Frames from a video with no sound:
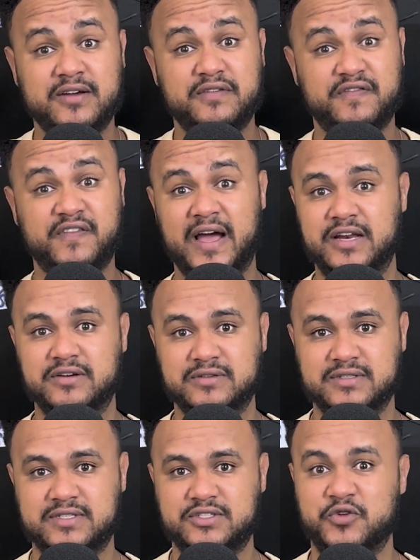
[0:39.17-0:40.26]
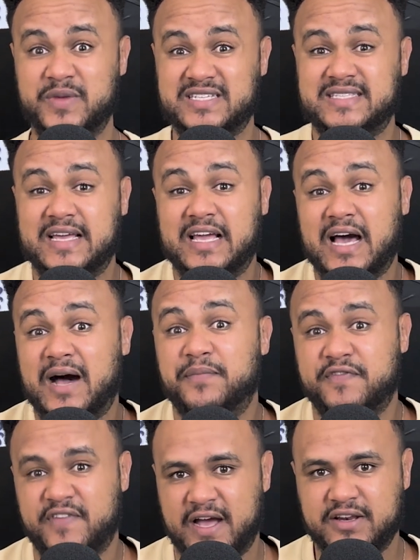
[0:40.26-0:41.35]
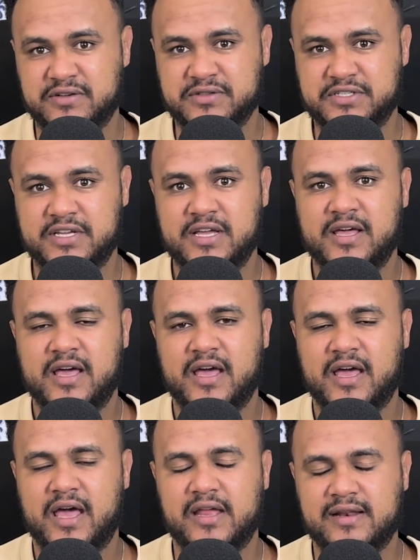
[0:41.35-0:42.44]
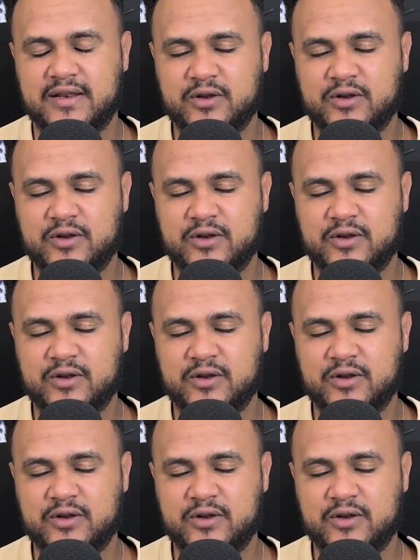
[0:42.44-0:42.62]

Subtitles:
finals, domestic cup finals, and